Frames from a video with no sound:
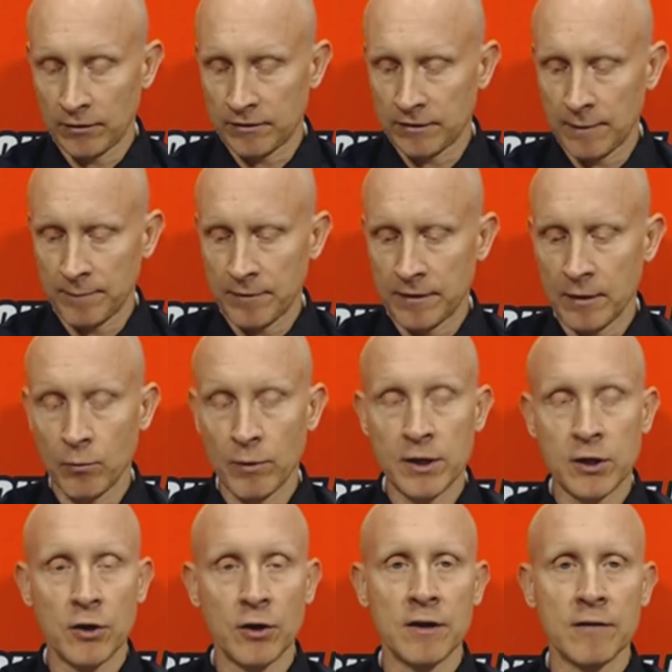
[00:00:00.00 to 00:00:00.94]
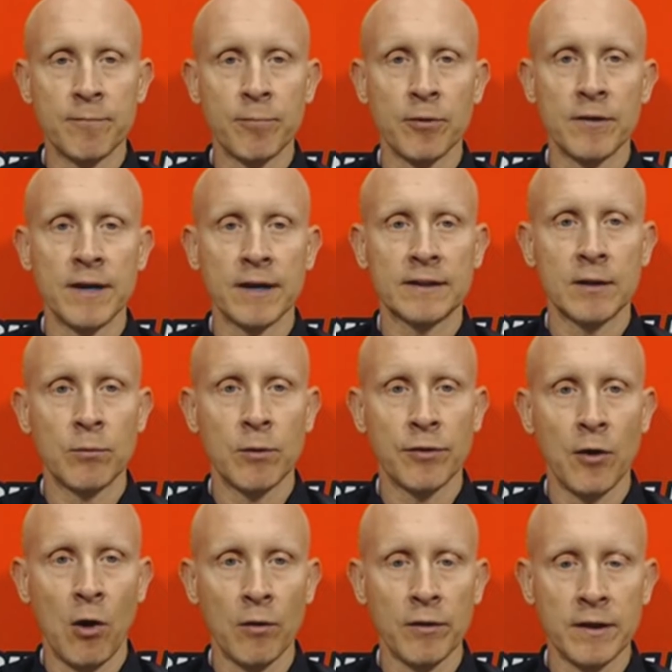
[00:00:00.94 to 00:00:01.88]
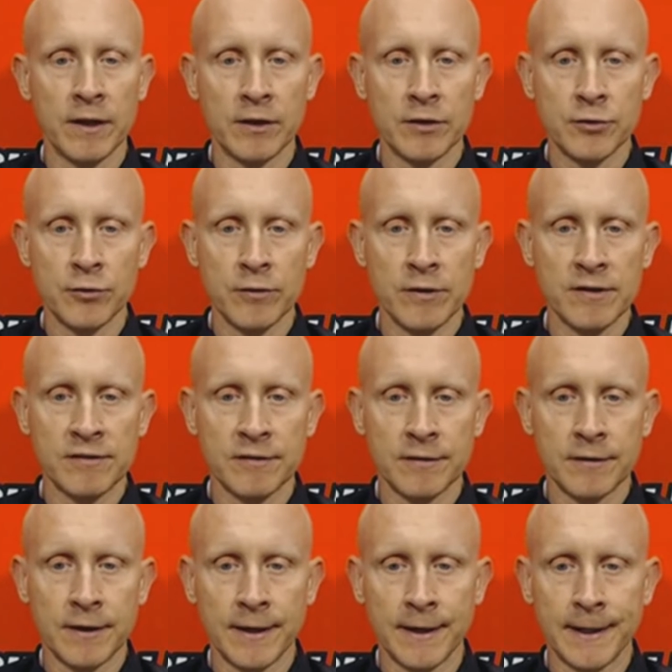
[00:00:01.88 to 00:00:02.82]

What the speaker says: It's something that we couldn't have predicted with all the injuries.